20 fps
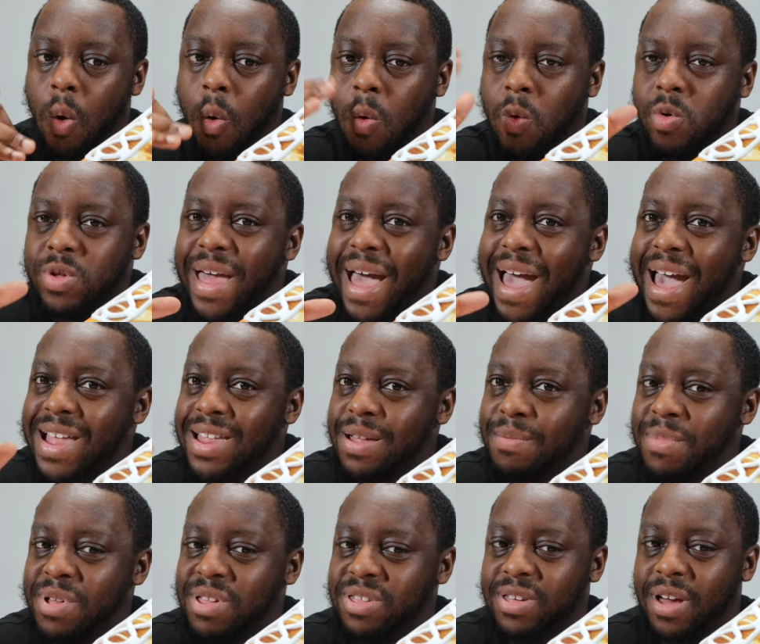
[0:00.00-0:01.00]
All the
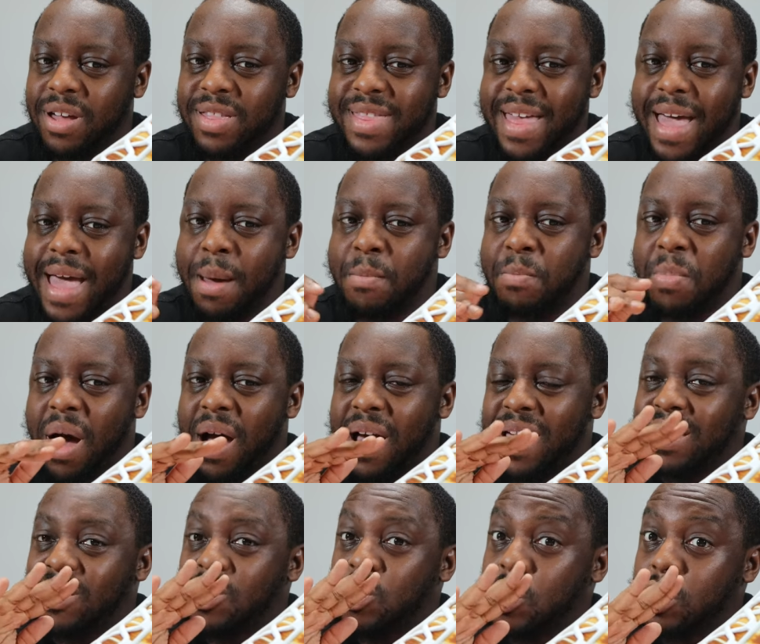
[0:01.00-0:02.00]
elements are there, but
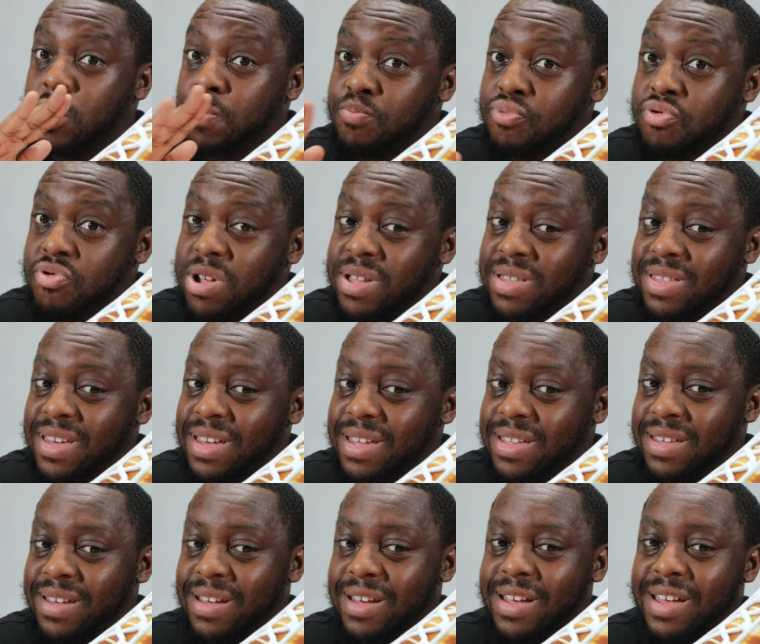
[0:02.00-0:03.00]
it's just
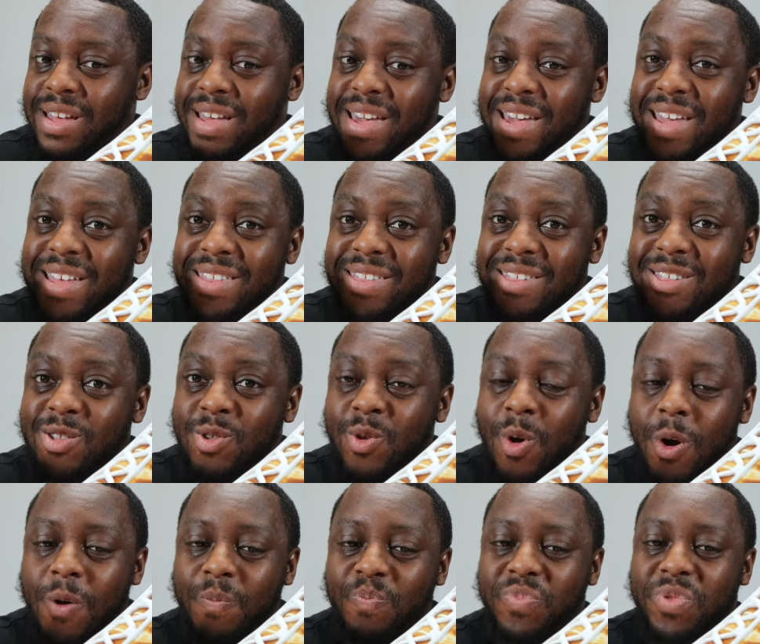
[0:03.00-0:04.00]
printed, it's
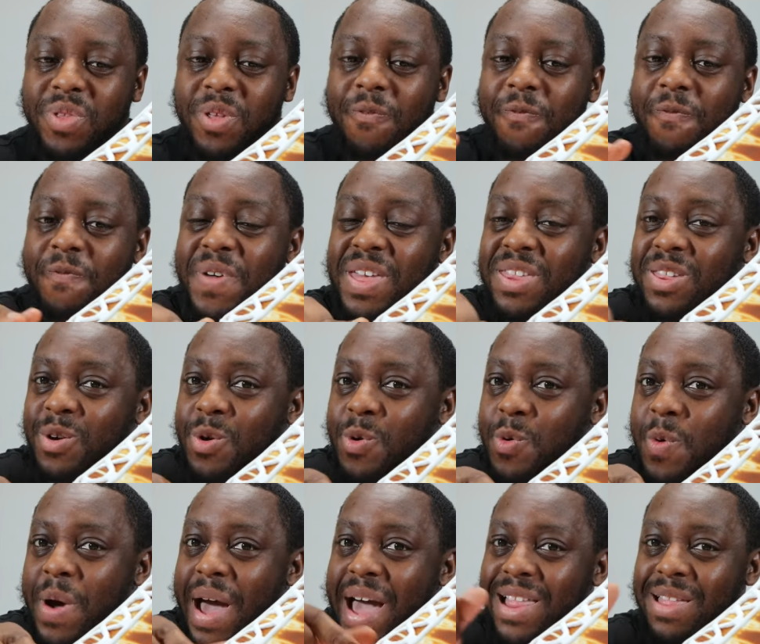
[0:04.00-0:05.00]
not physical